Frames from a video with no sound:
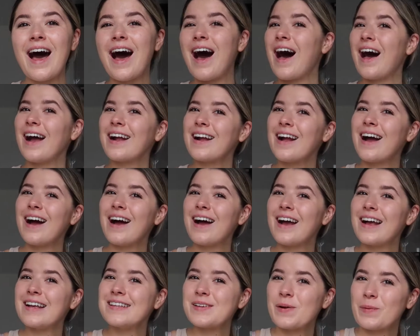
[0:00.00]
Hi
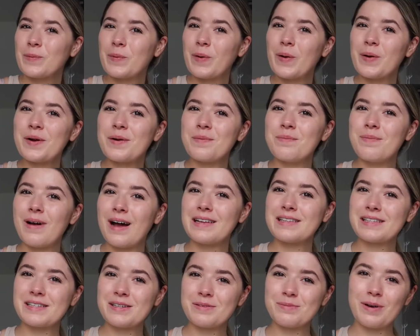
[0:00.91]
guys, welcome
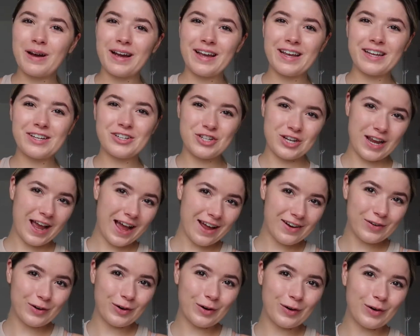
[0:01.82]
back to my
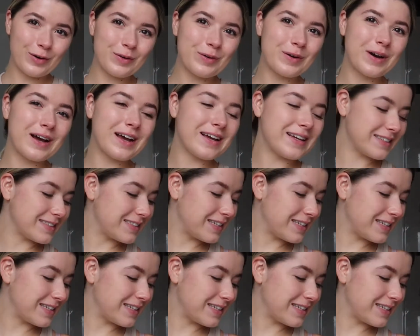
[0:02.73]
channel.